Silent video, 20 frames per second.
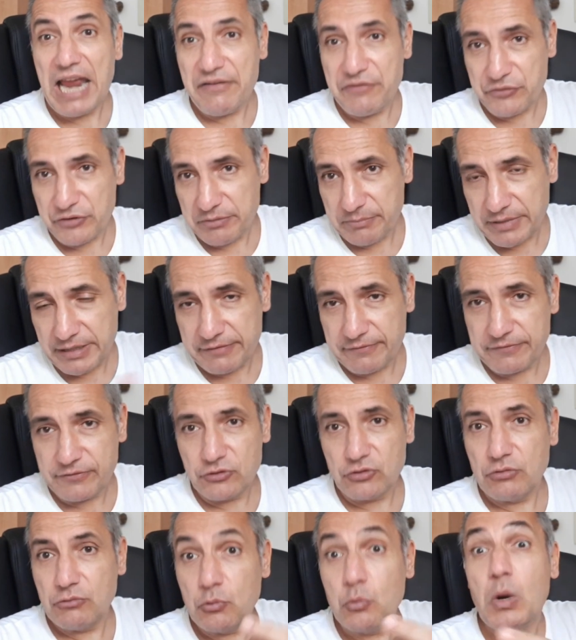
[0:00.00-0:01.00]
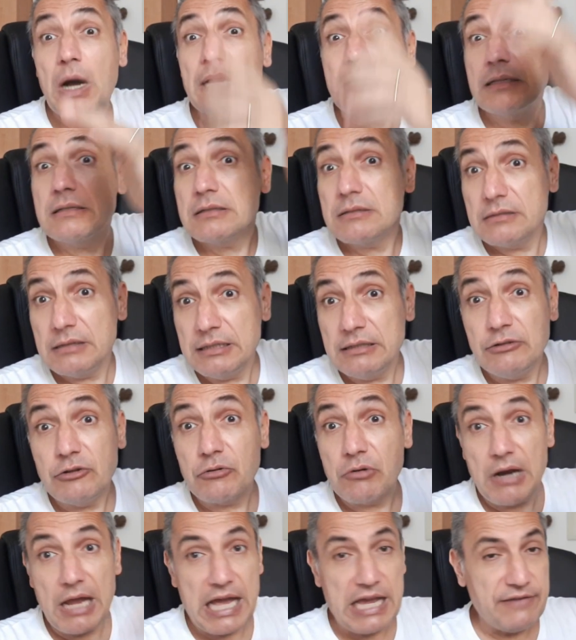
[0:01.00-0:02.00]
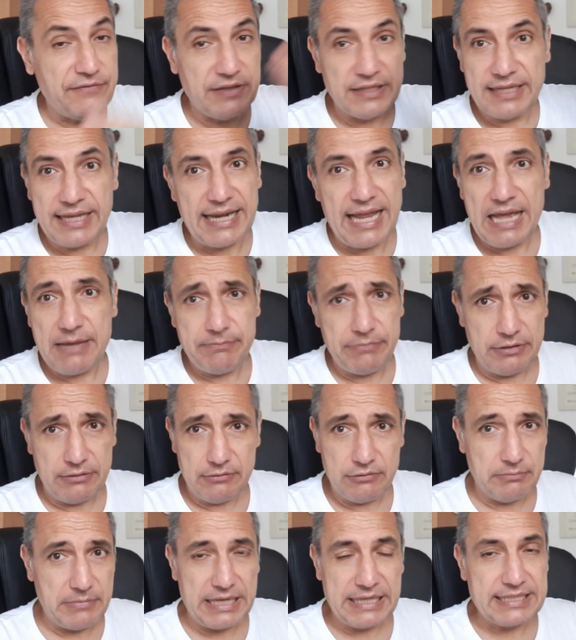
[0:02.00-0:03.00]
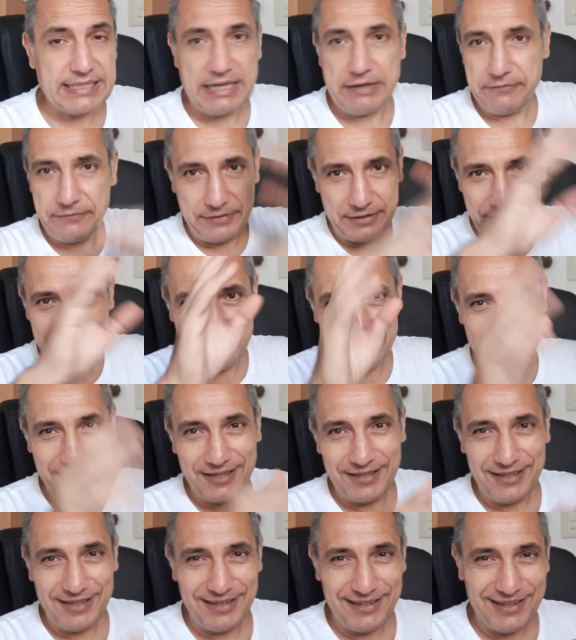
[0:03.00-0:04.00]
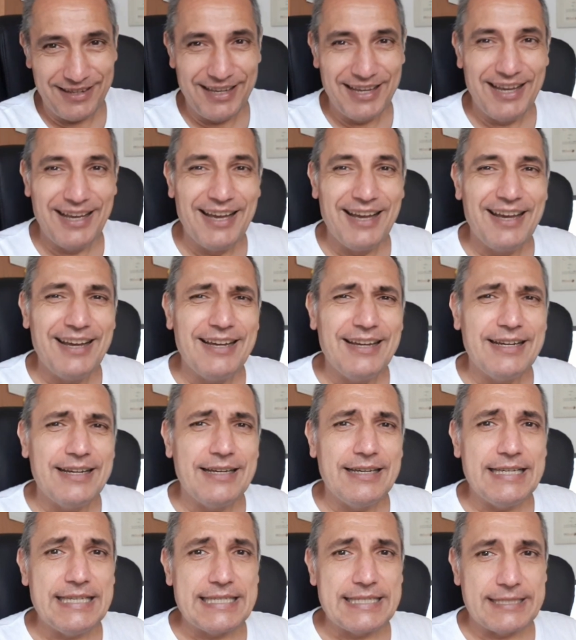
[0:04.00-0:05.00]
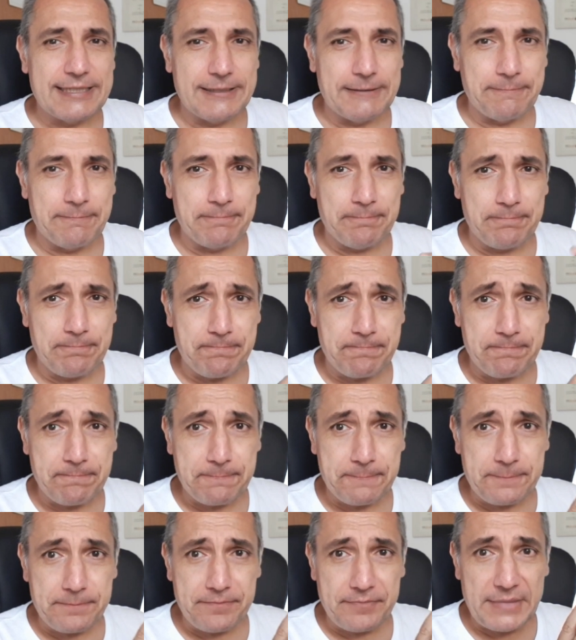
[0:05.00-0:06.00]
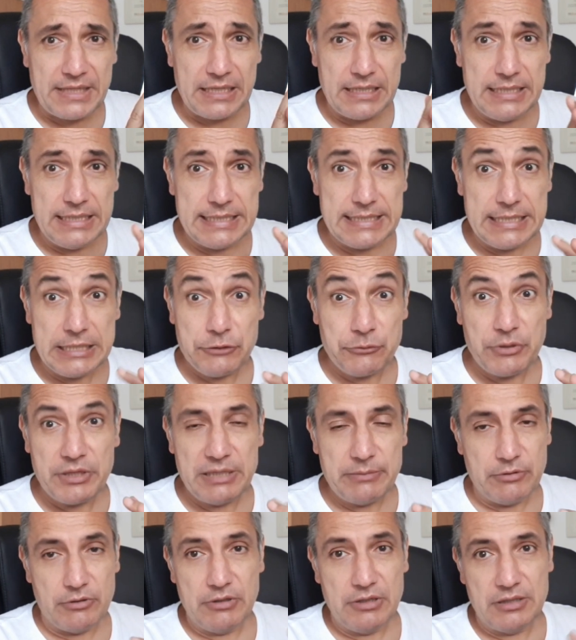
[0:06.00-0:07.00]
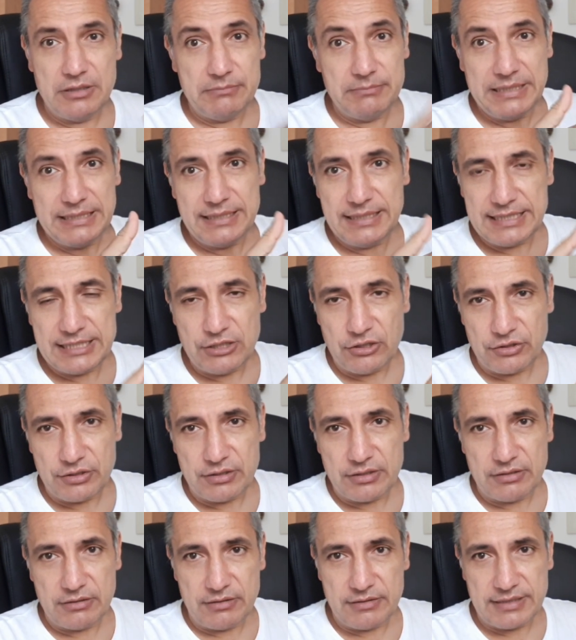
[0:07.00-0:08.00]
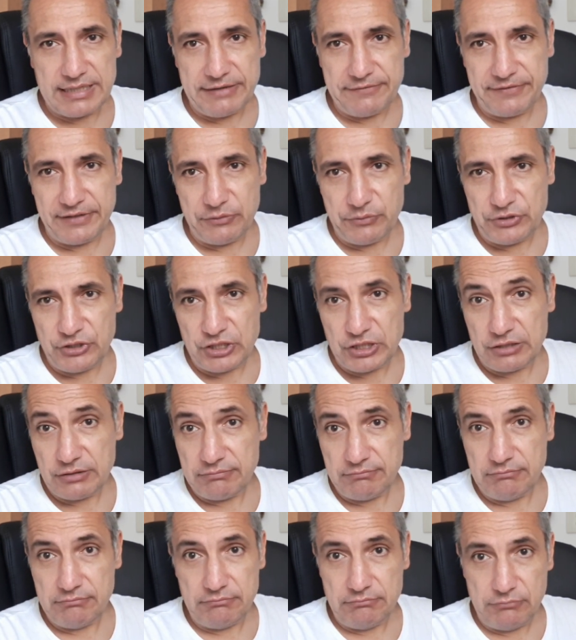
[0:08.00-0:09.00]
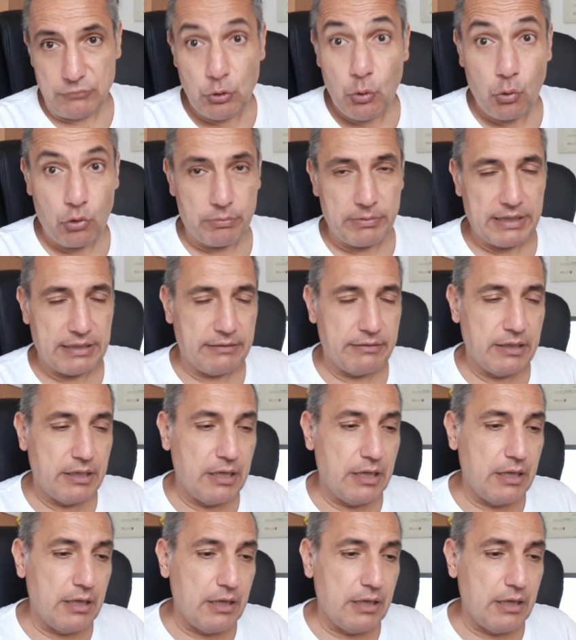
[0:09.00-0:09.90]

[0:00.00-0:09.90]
every month. So once in your life it can happen to make something that is incredible, but it's not something which is normal.